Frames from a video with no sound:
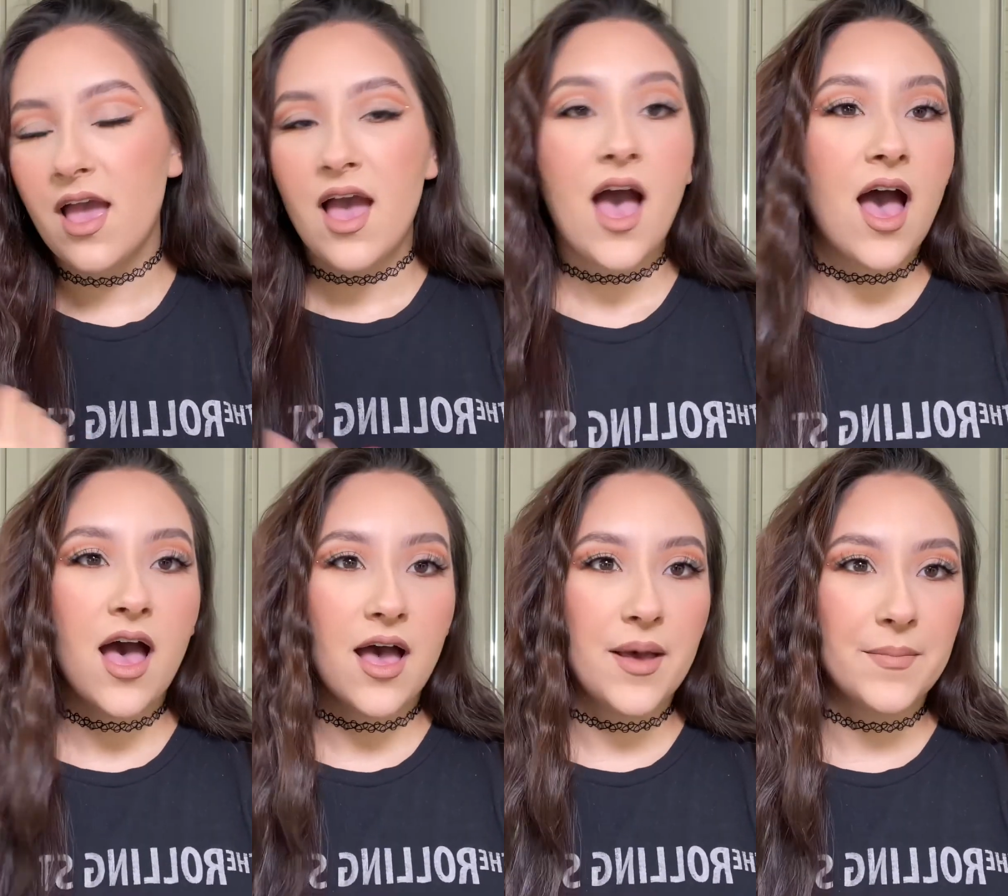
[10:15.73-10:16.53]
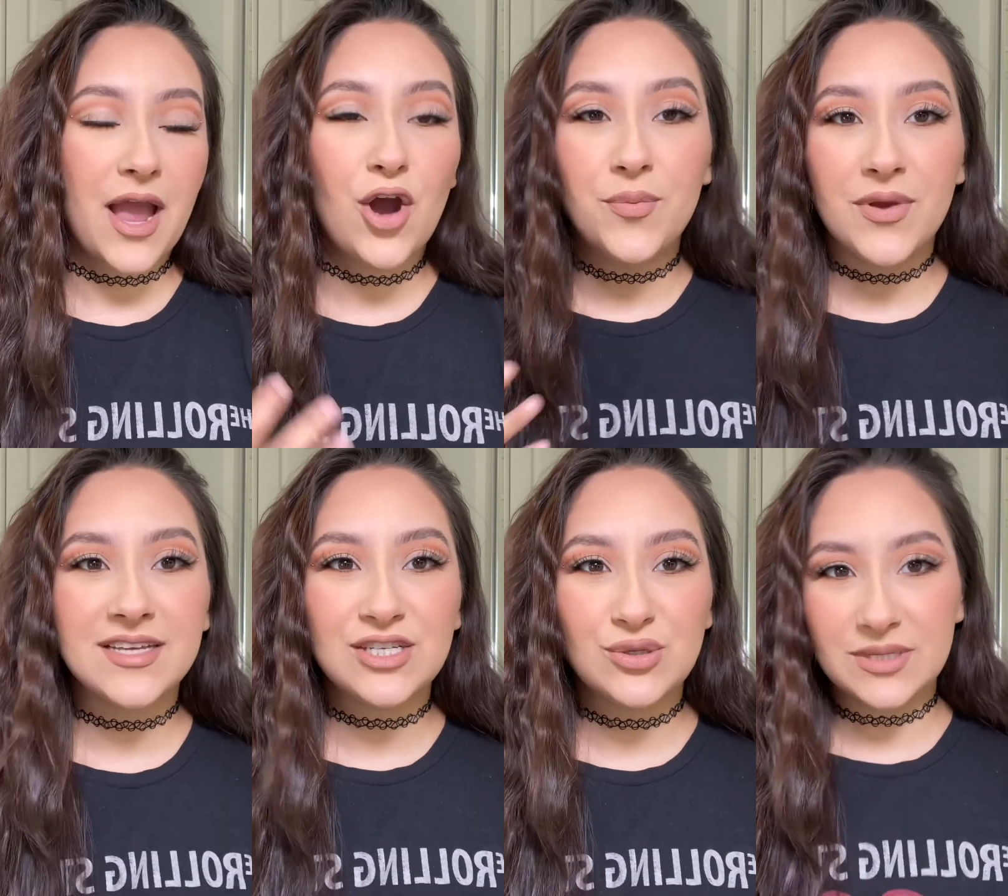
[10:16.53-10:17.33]
I hope you
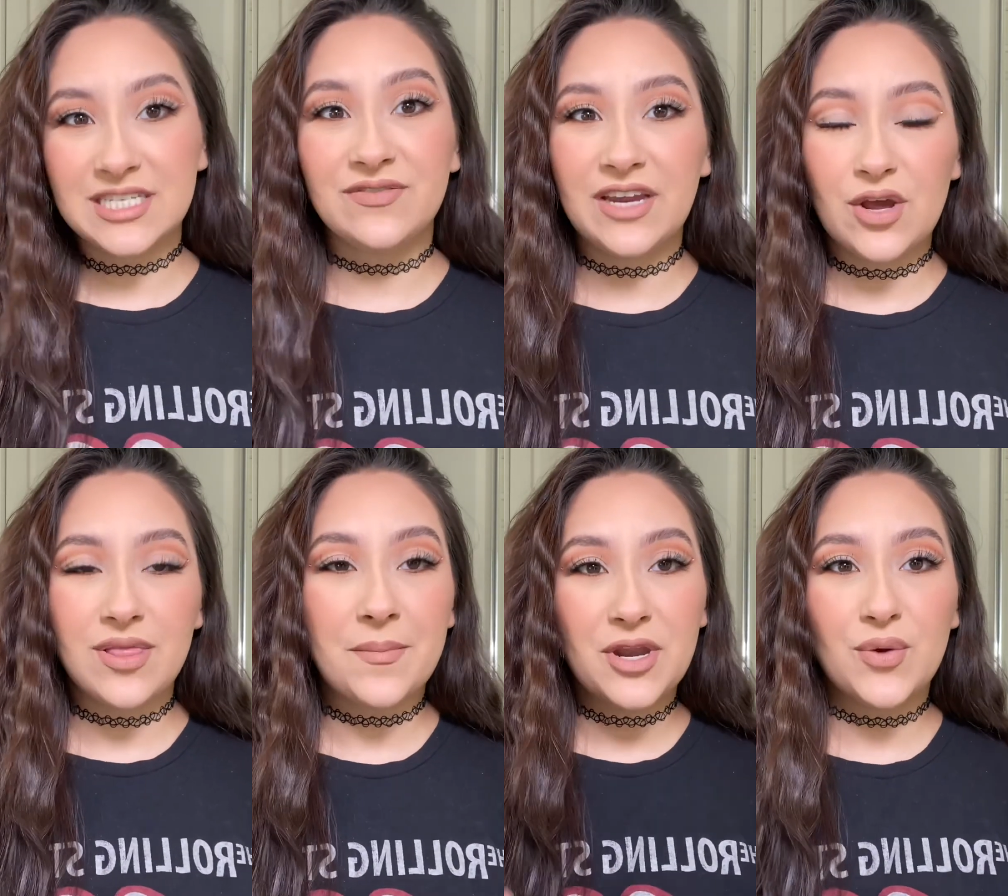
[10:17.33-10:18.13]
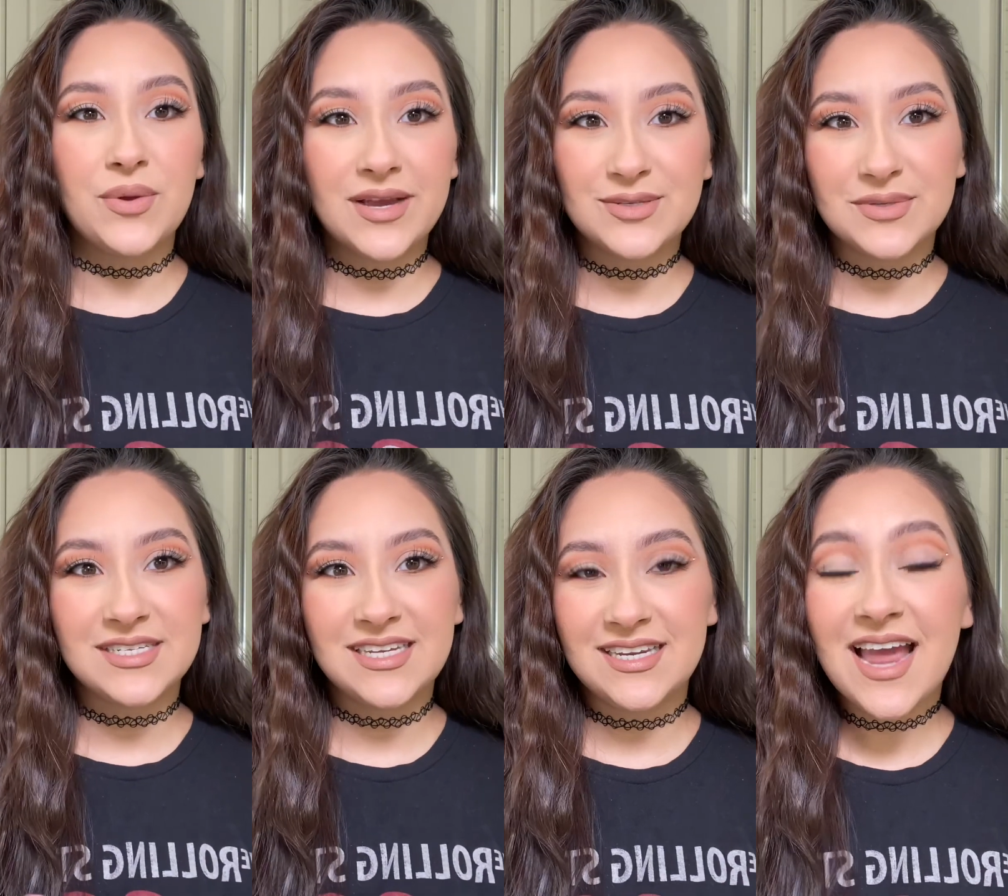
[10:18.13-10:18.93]
guys enjoyed this video. Let me know what you guys want to
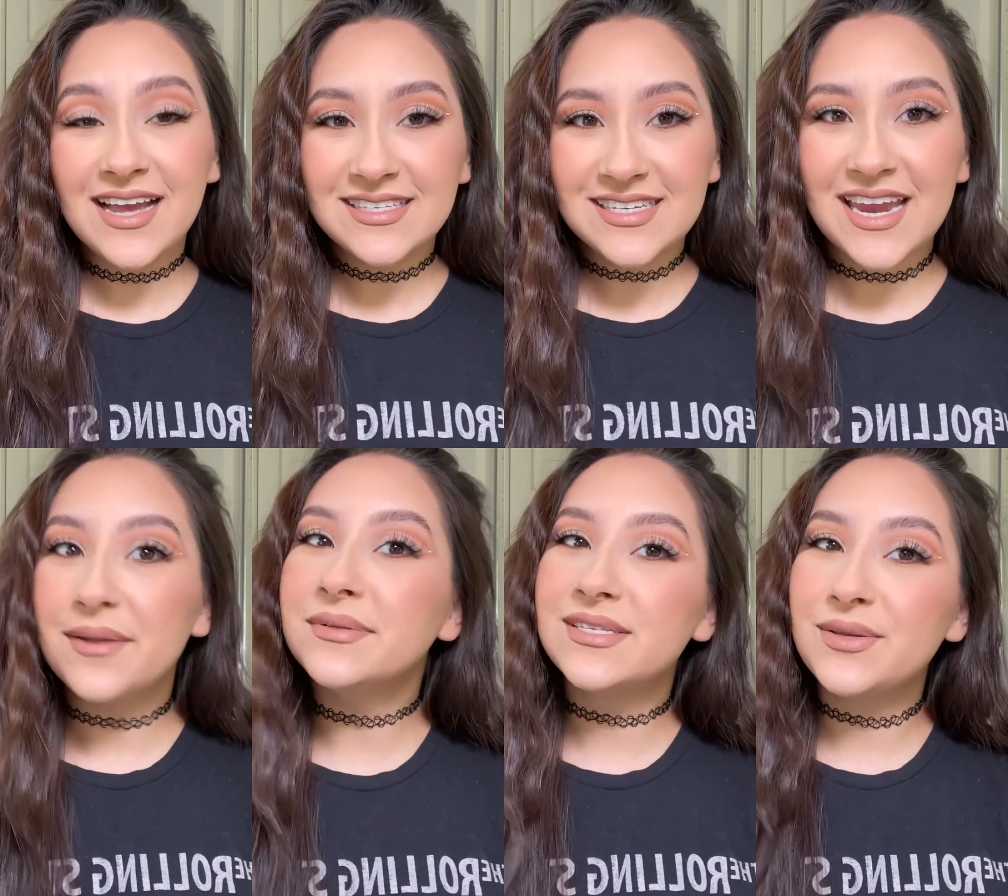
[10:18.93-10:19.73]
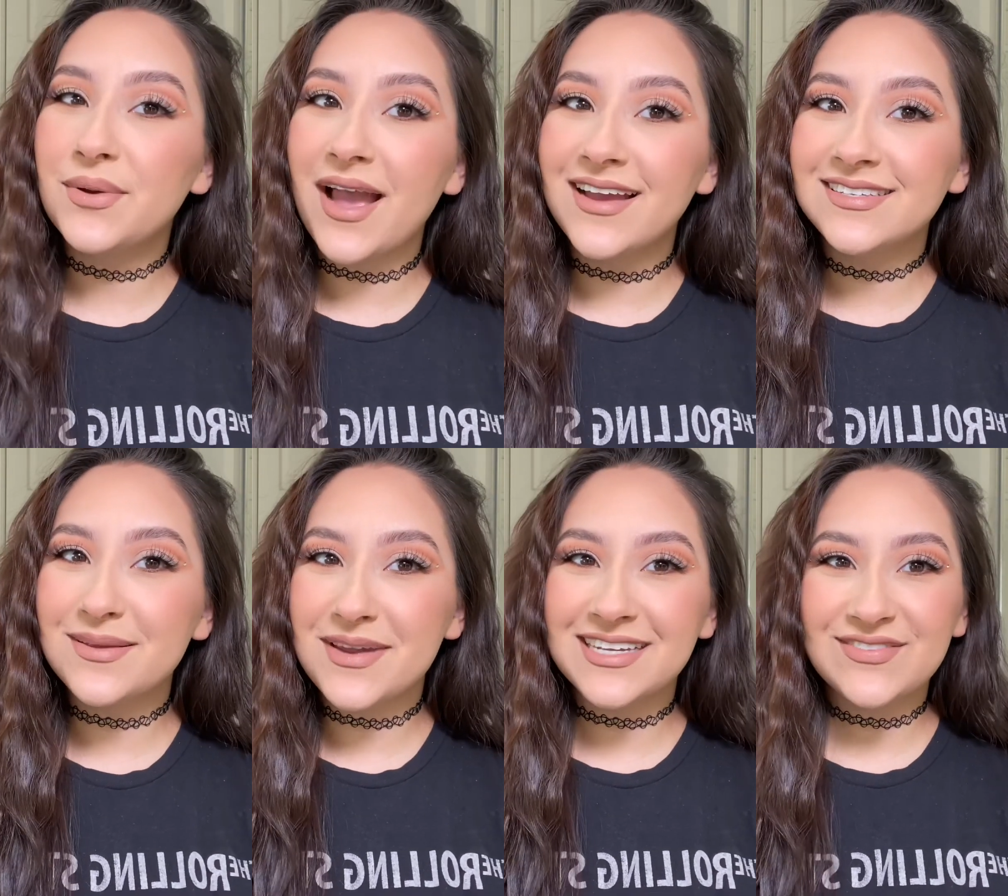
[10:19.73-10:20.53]
see next, and I will see you guys in
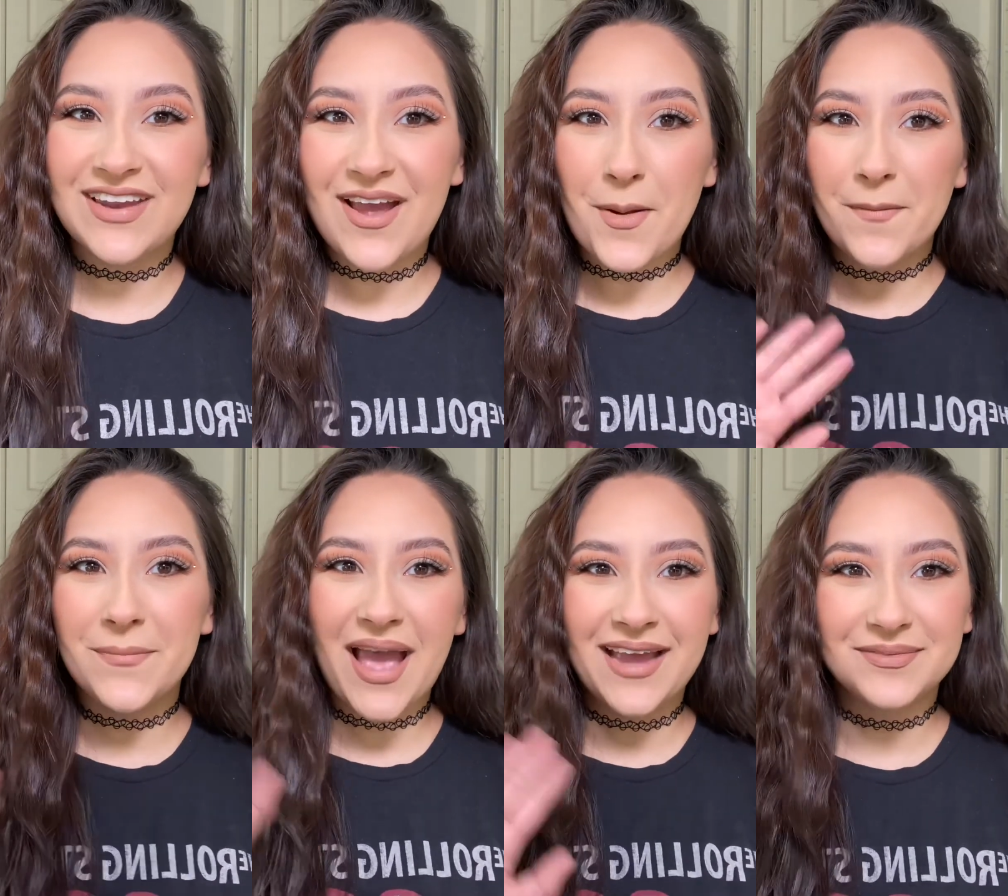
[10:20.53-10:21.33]
my next video. Bye.